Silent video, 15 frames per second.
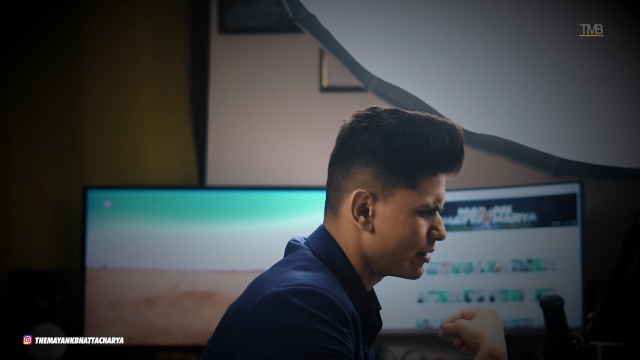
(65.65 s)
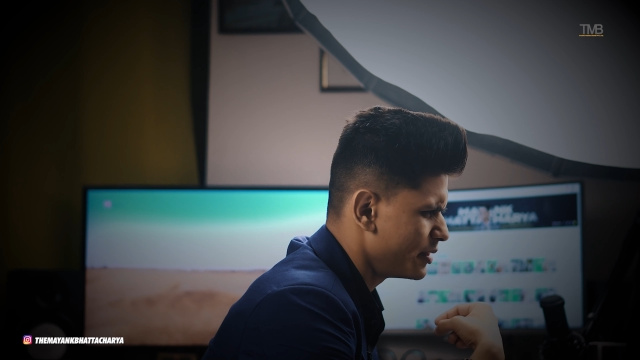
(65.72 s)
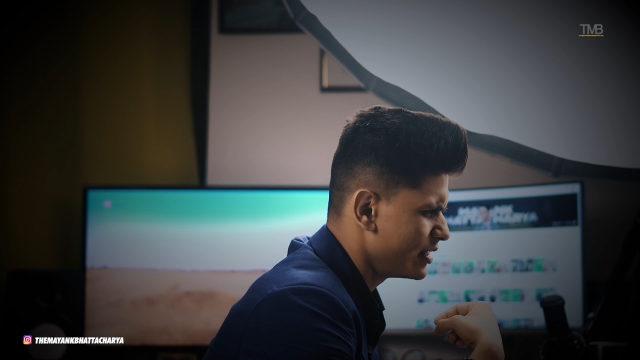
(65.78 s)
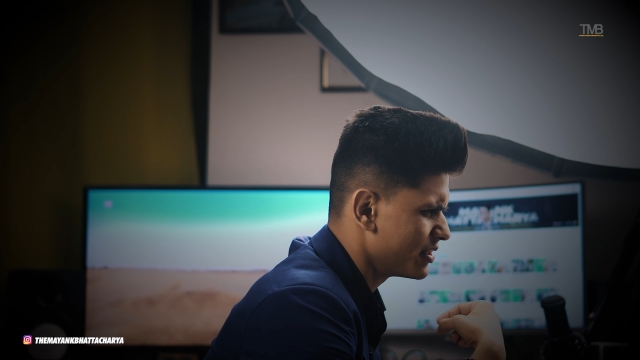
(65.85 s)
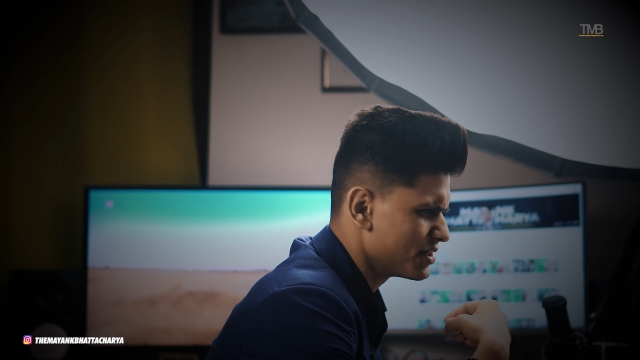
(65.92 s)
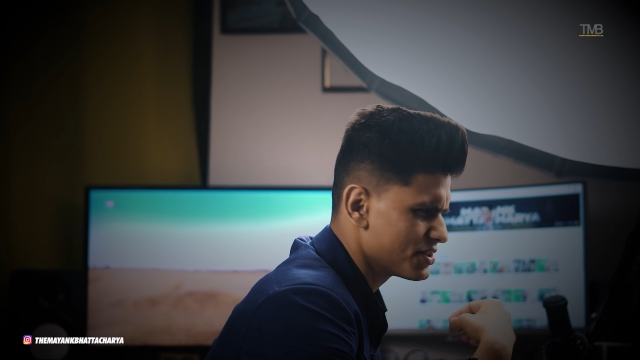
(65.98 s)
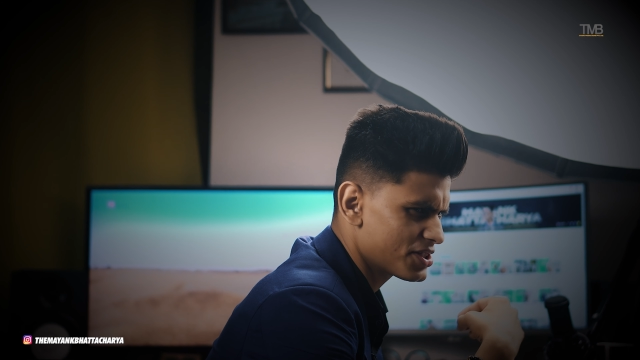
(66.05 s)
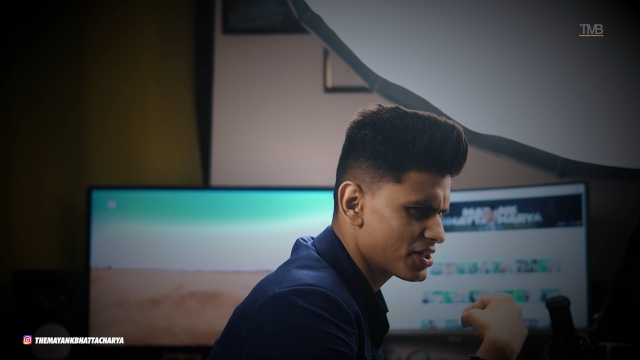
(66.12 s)
I
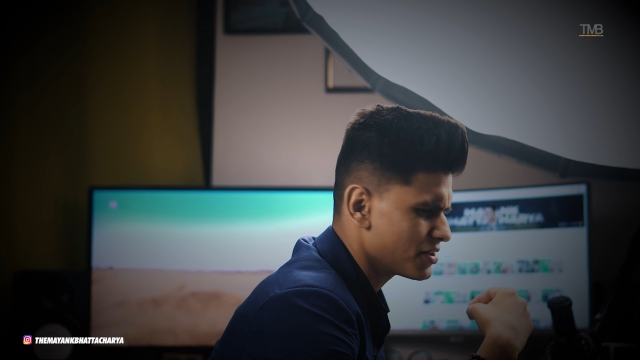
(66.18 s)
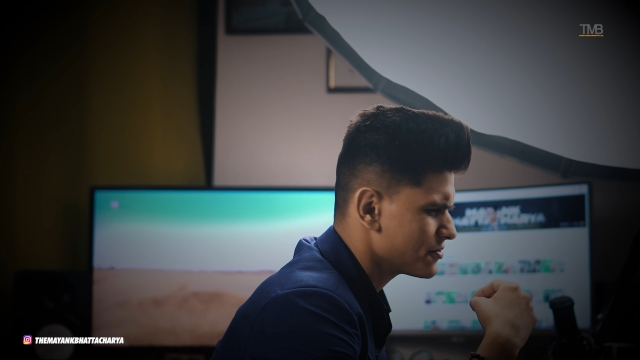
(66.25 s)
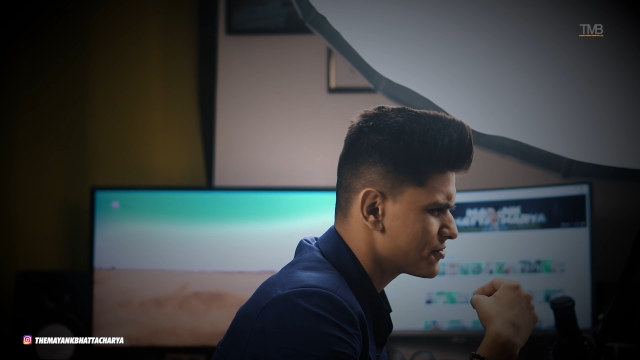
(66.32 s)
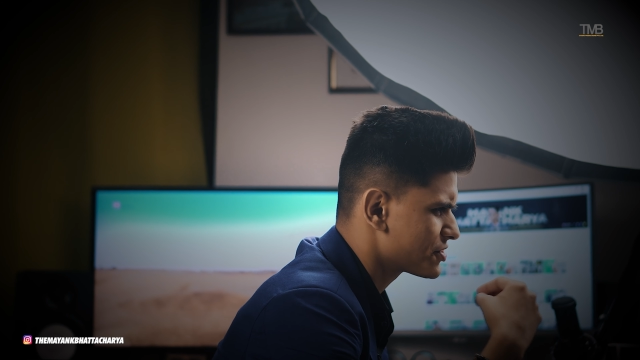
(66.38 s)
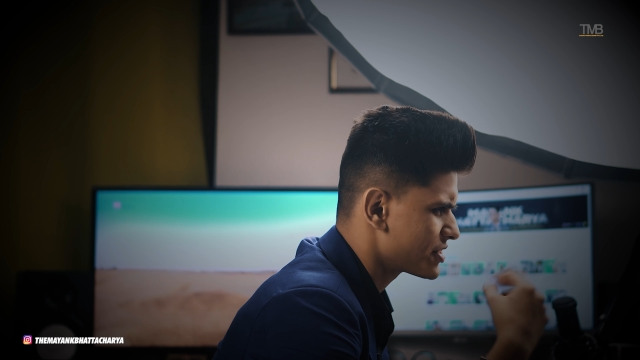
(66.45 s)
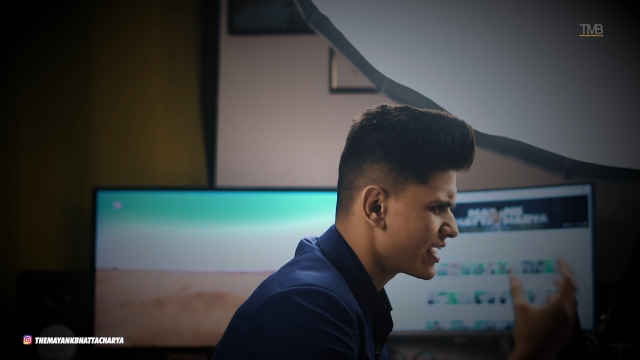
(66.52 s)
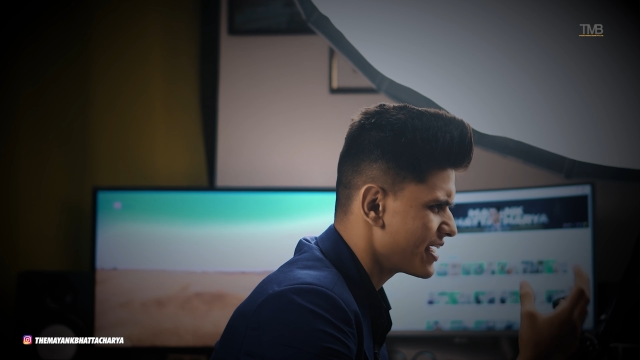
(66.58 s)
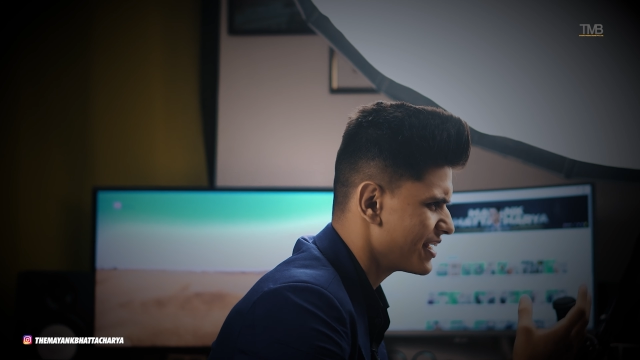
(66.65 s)
mean, instead
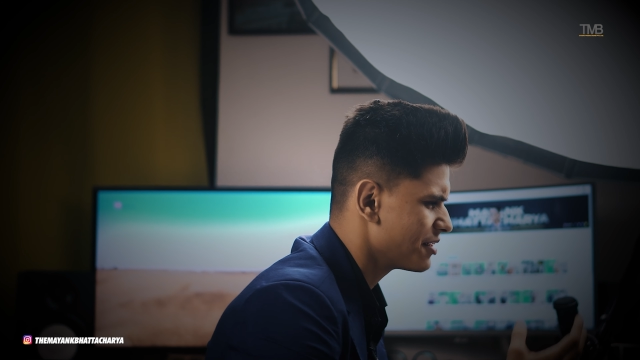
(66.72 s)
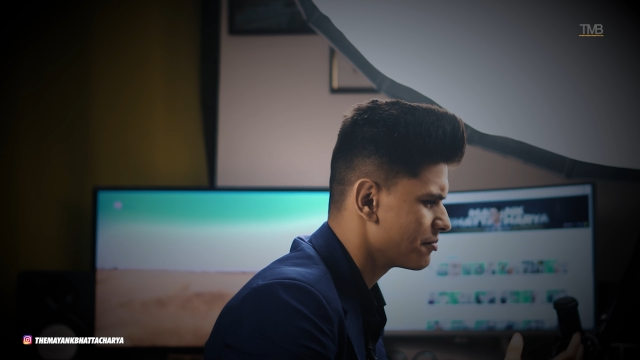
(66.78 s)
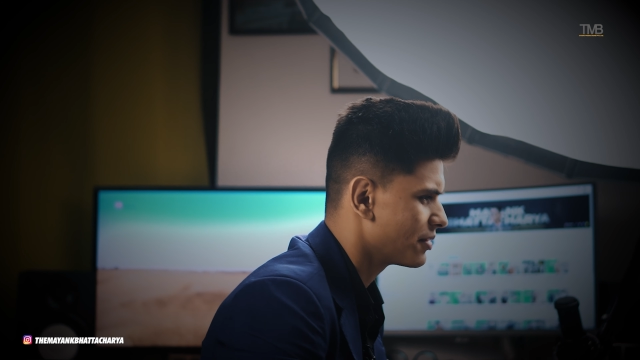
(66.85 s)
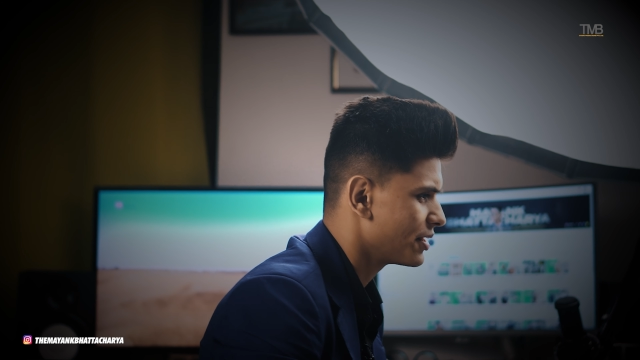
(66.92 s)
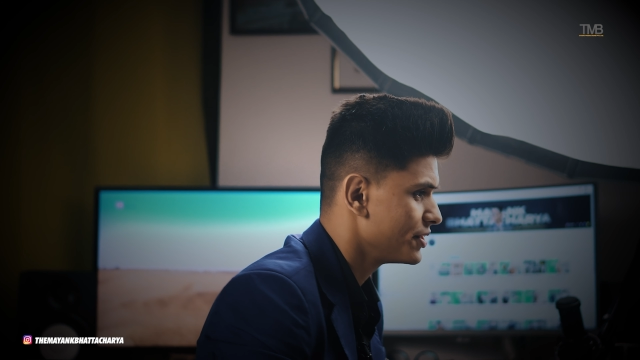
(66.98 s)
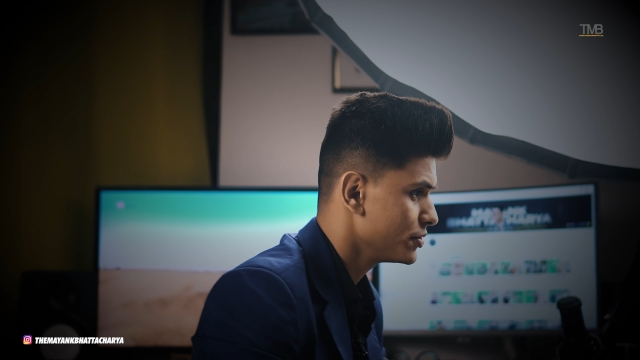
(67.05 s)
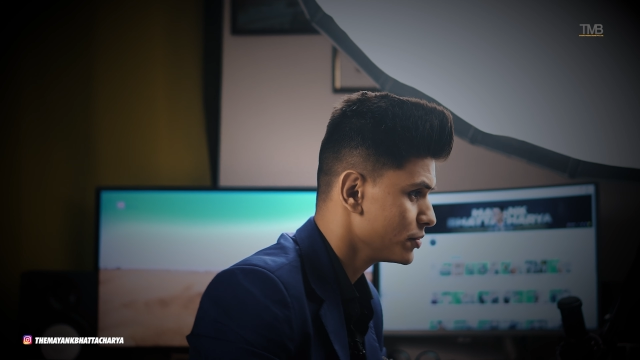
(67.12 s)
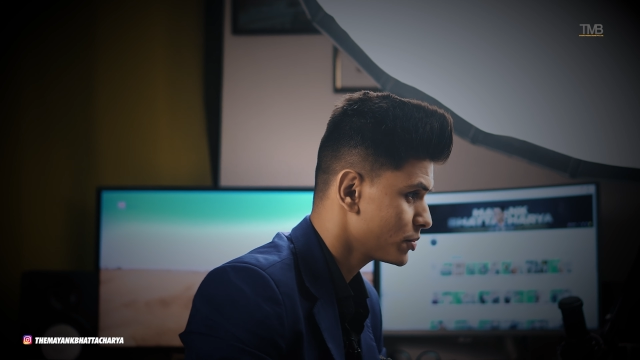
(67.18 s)
of sharing
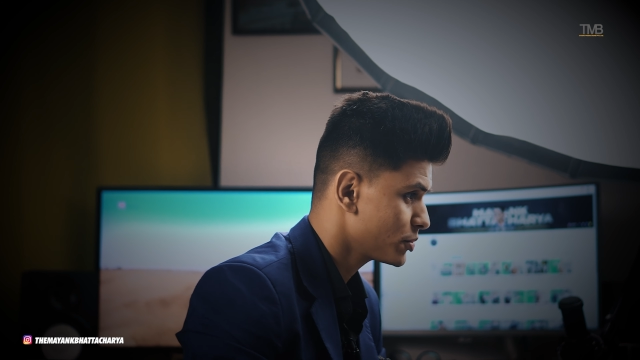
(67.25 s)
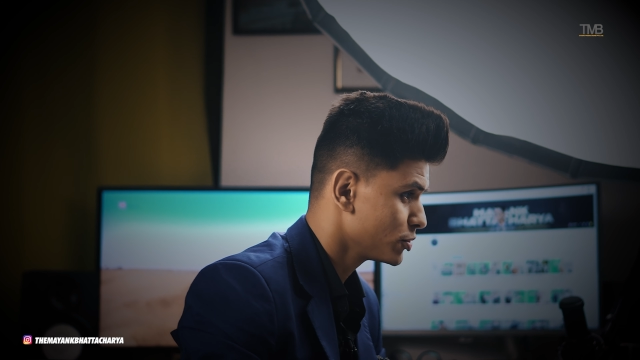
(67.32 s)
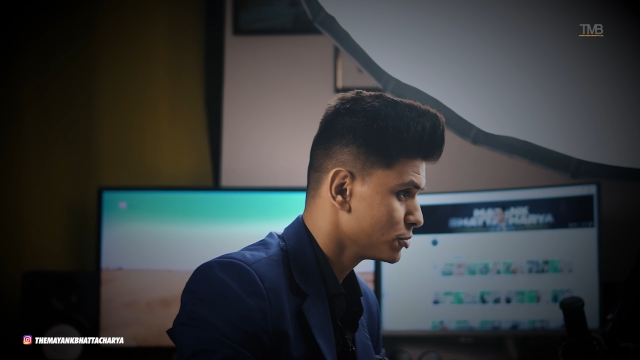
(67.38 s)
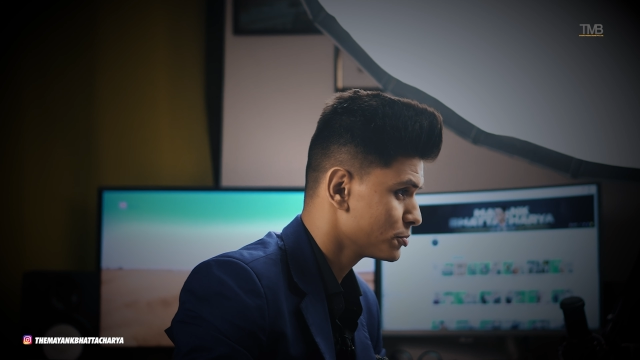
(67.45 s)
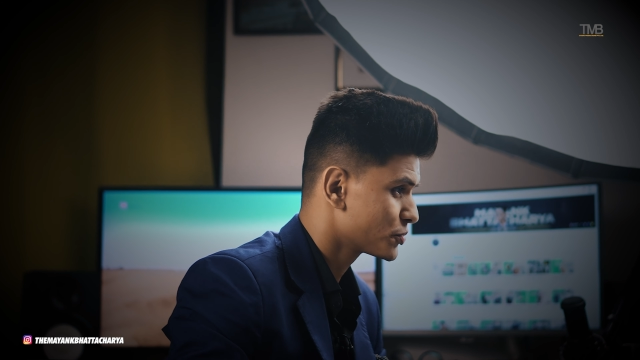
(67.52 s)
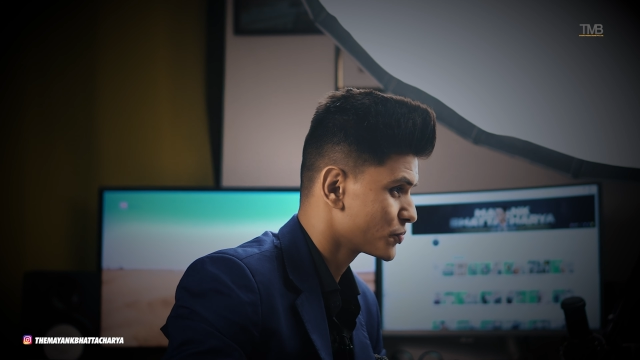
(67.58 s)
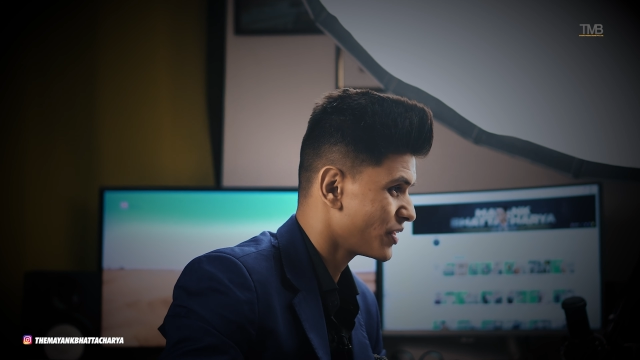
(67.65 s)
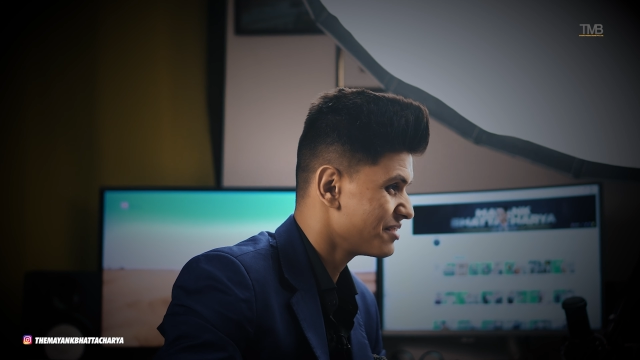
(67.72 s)
my YouTube's